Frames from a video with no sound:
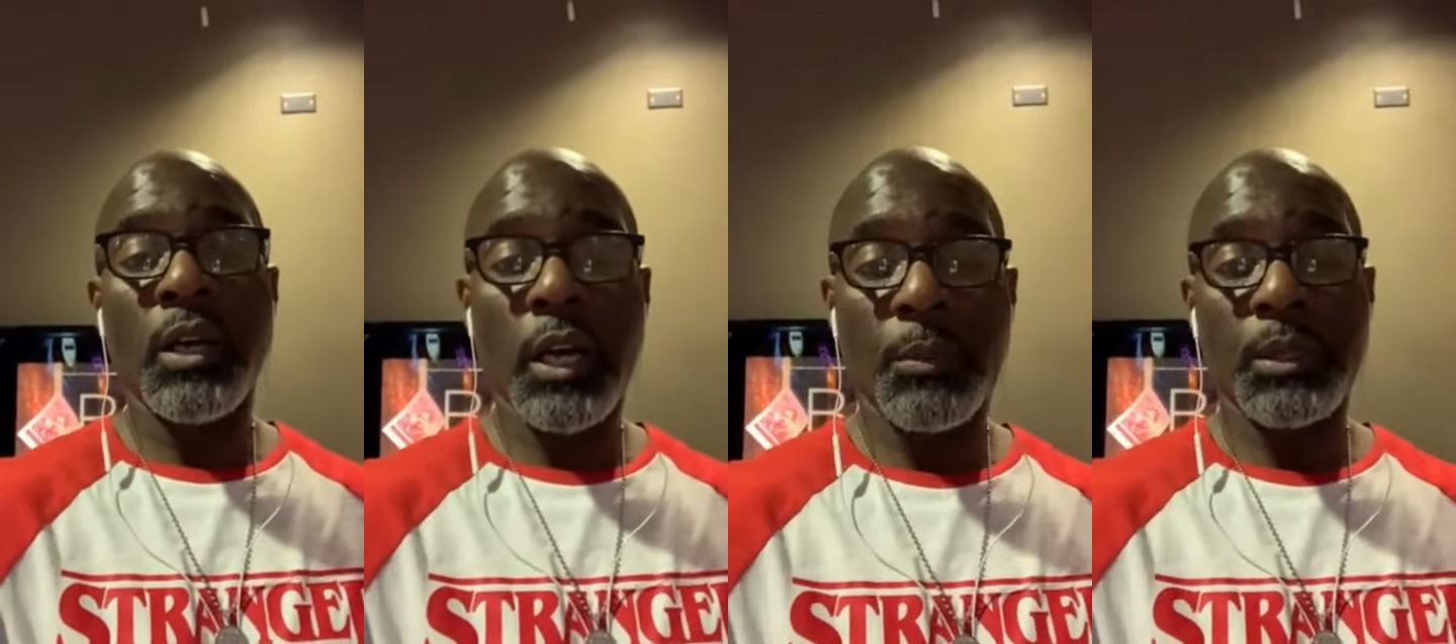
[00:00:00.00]

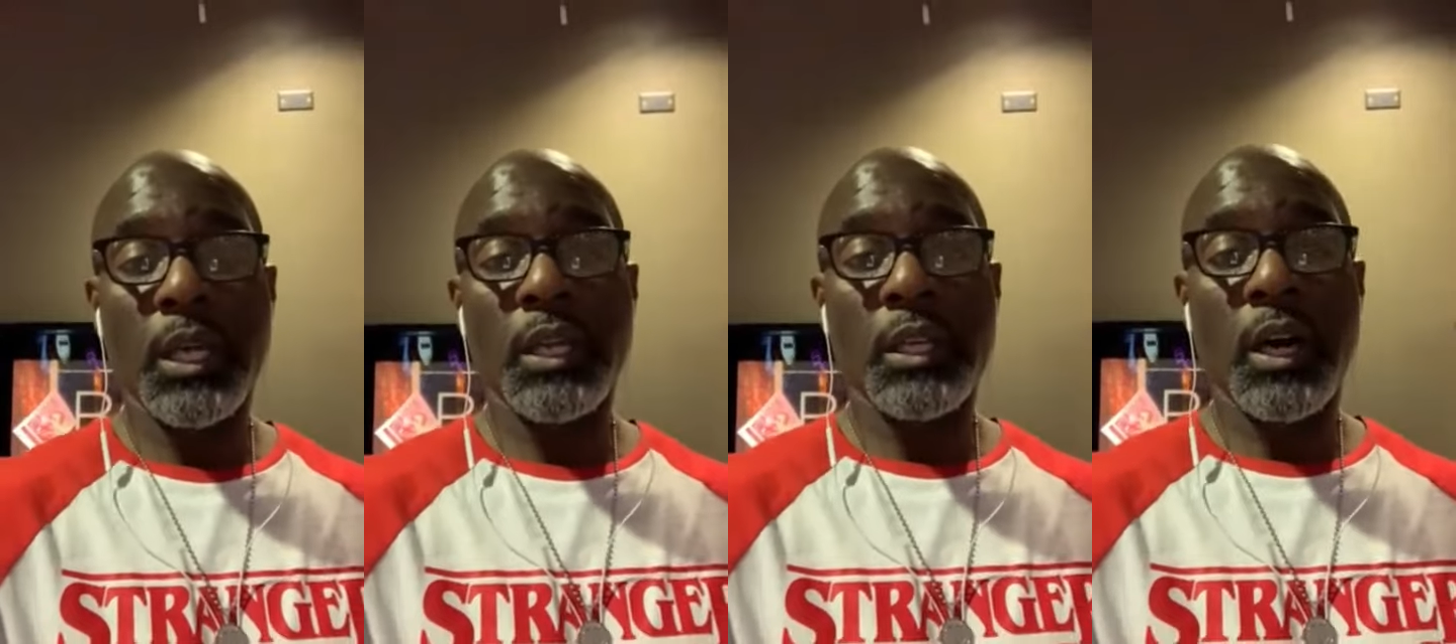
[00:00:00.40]
I'm
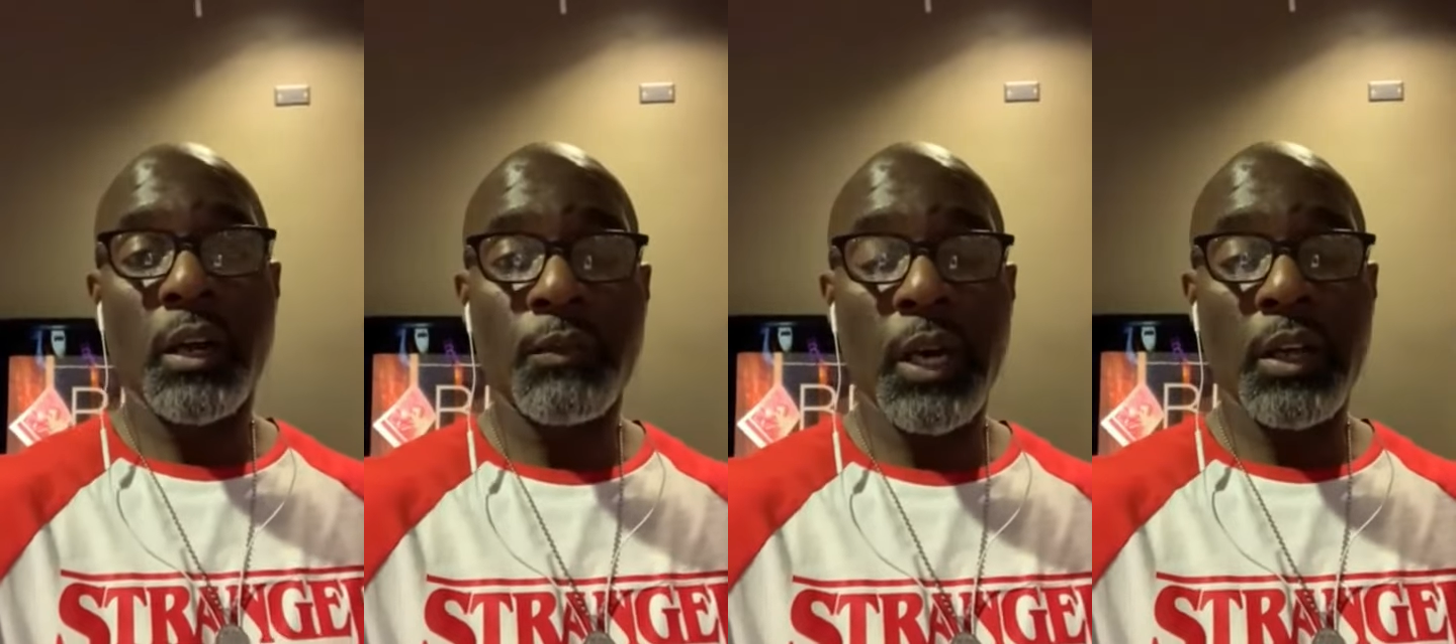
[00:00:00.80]
telling y'all,
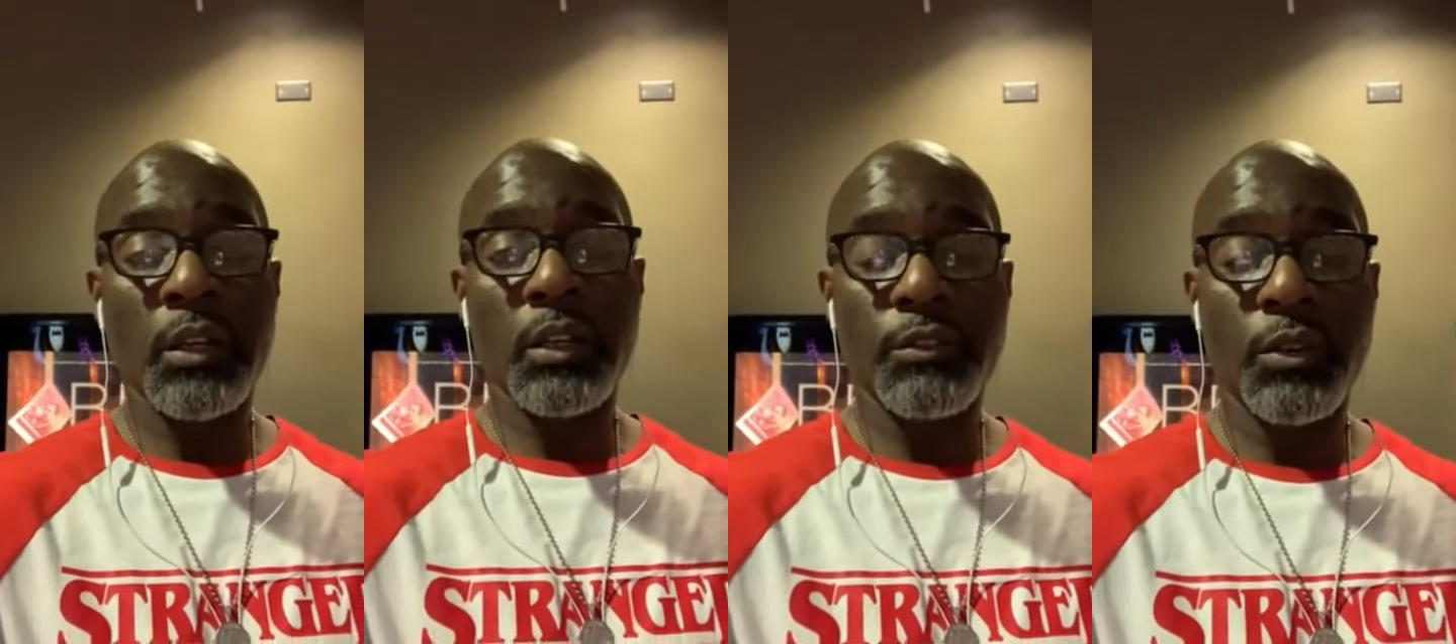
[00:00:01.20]
if y'all
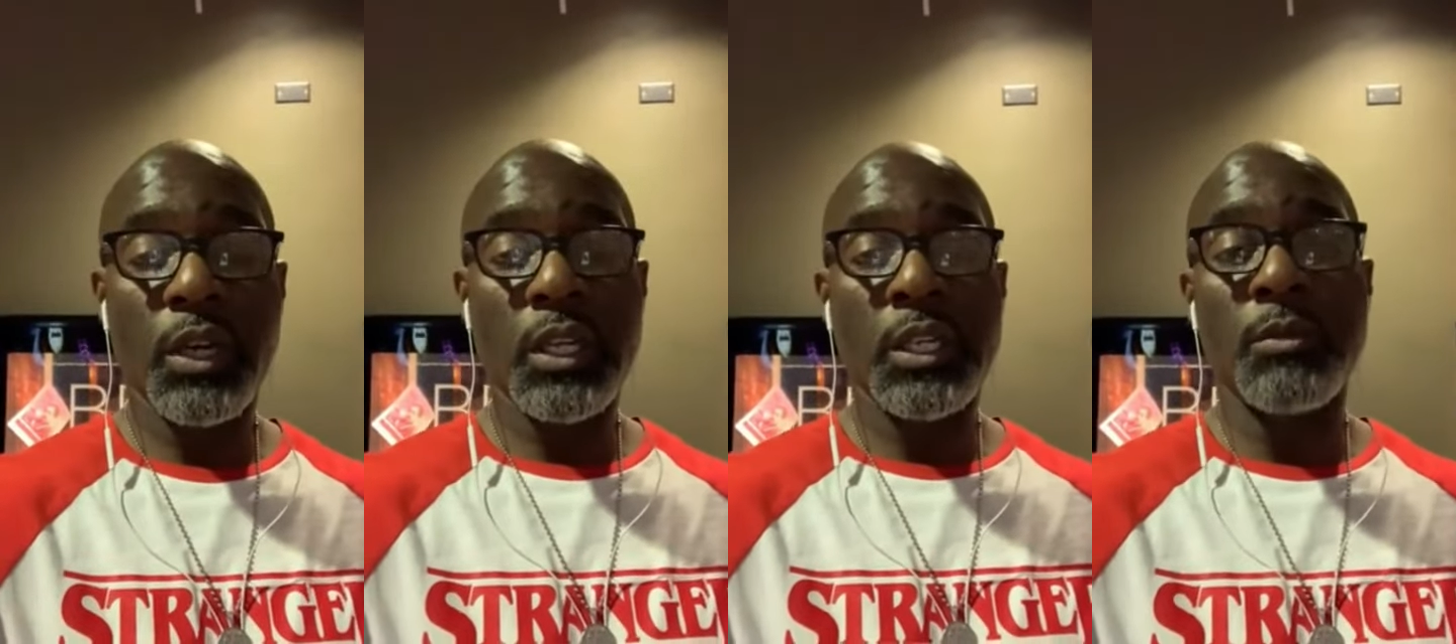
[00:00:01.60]
looking for a
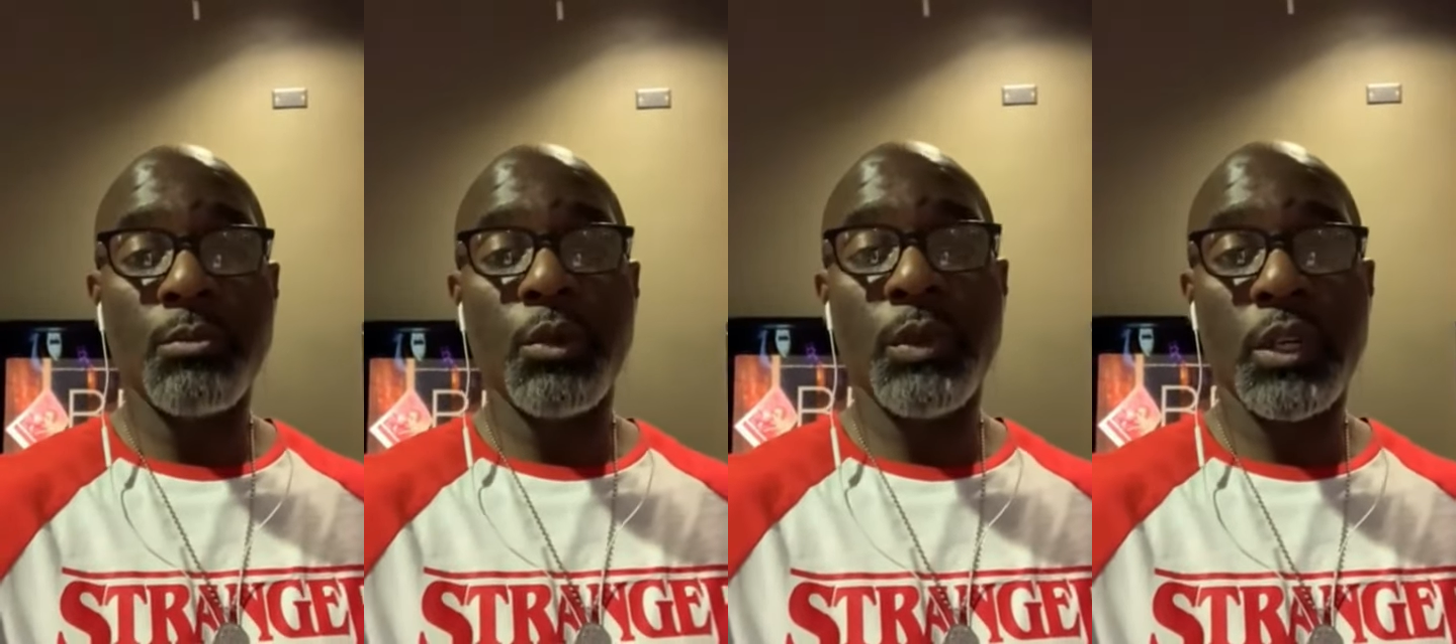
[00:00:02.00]
good
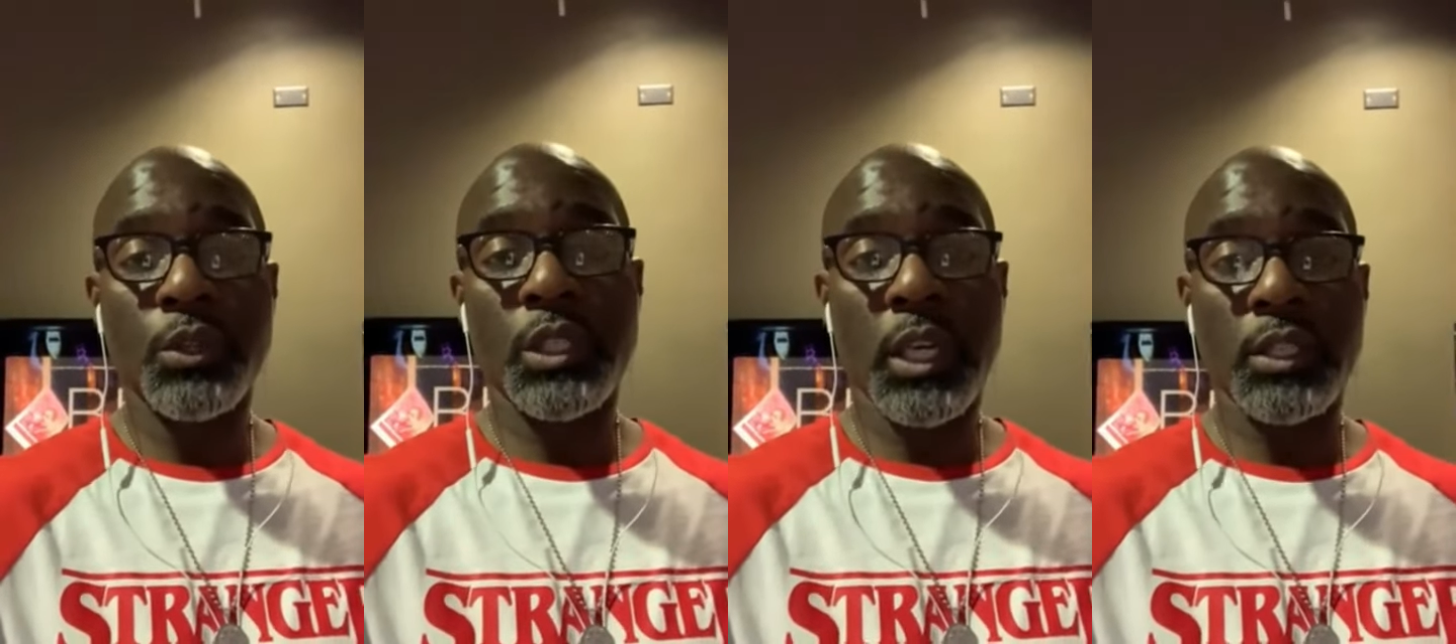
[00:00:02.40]
movie, go
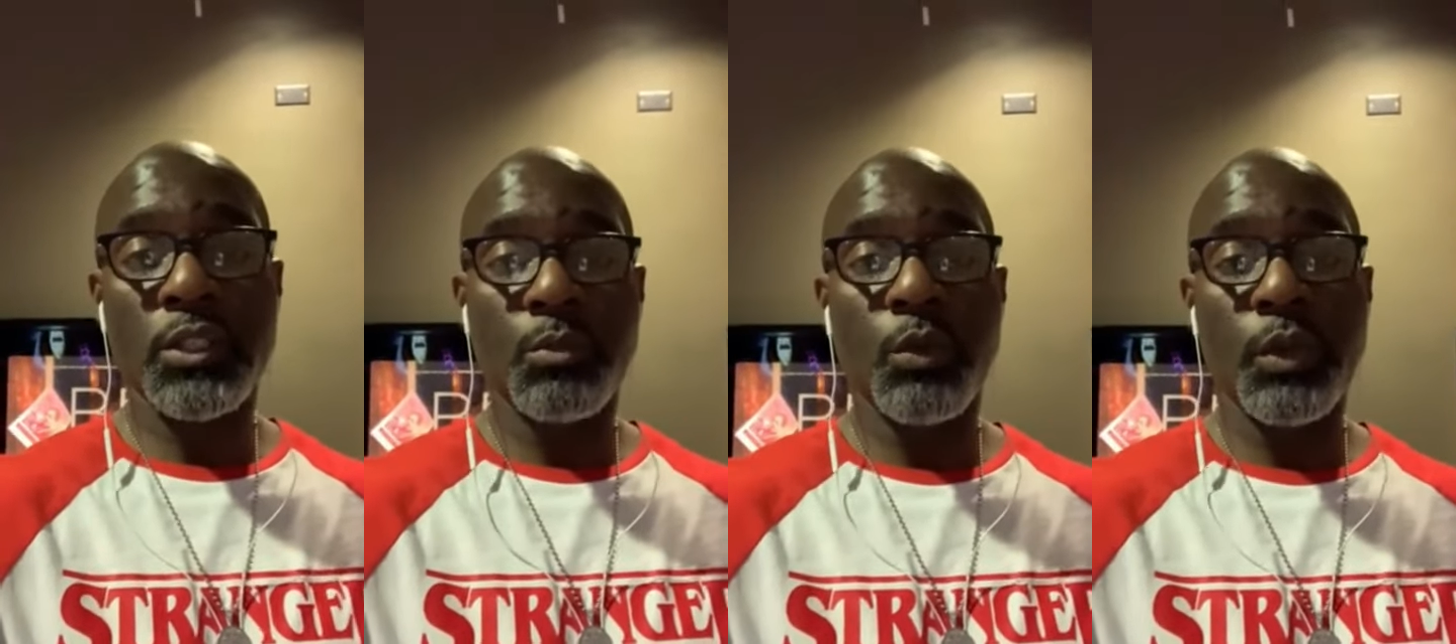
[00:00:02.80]
check this
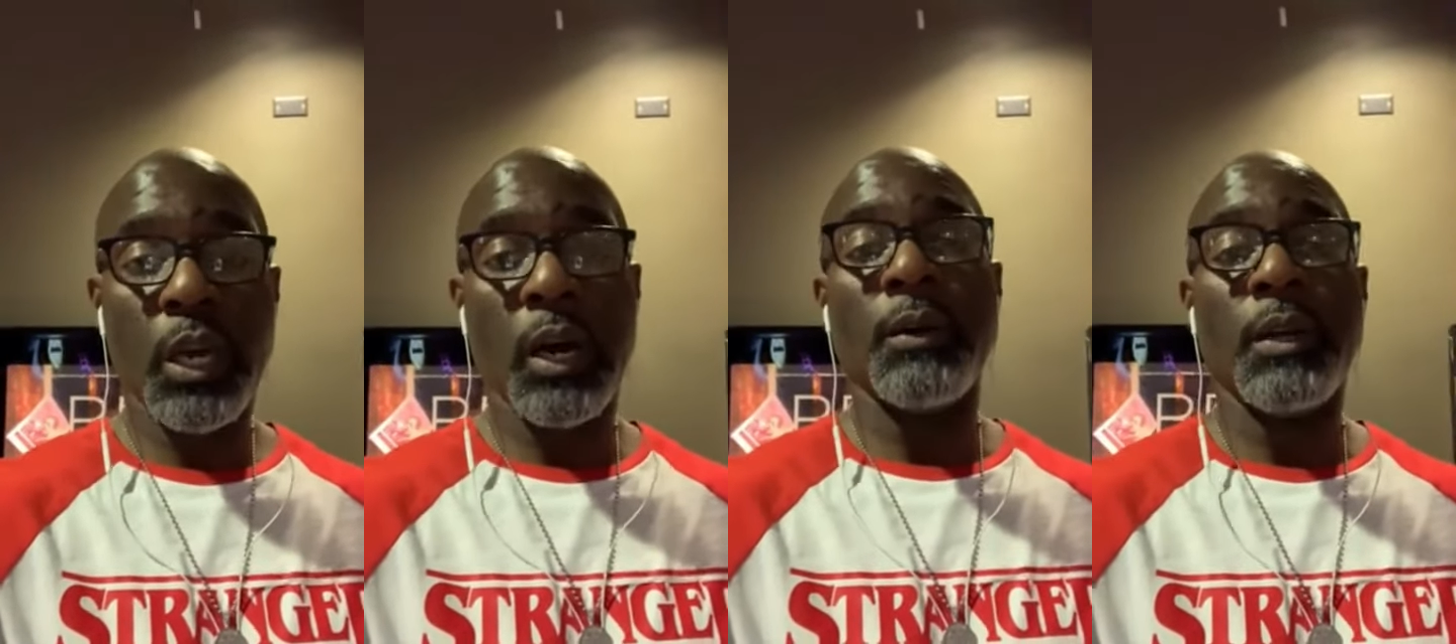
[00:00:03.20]
movie
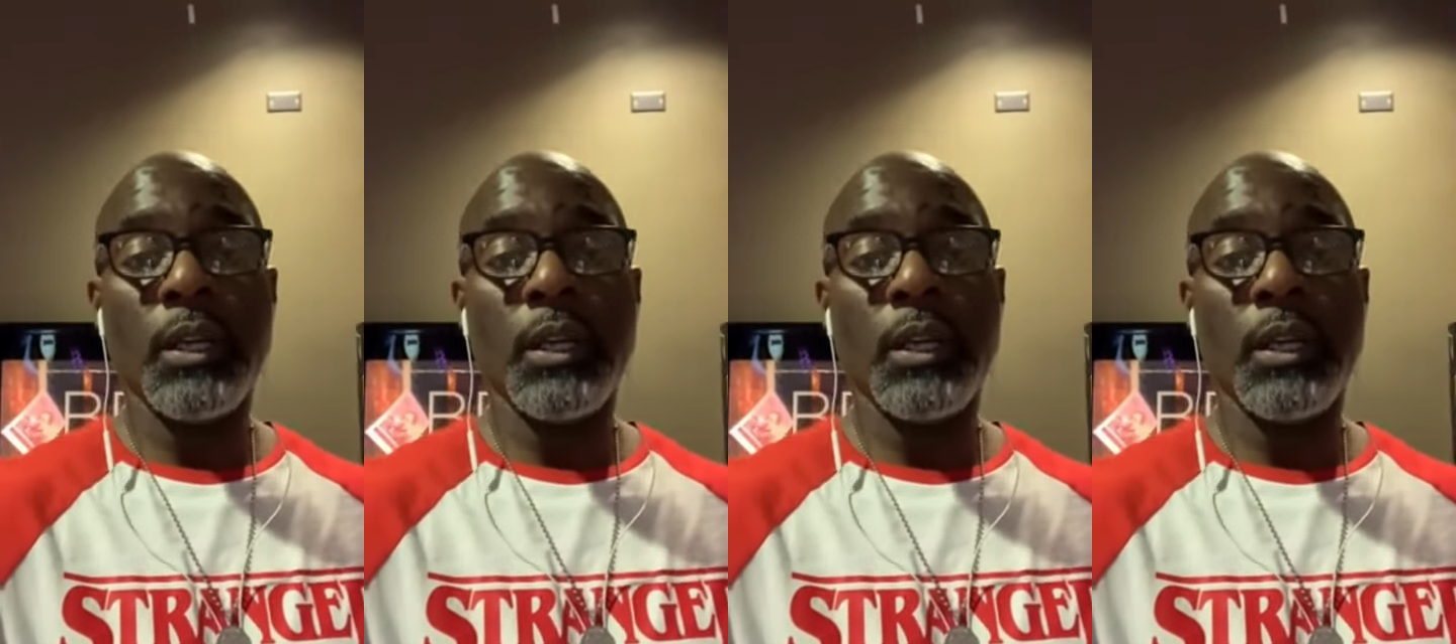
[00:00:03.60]
out.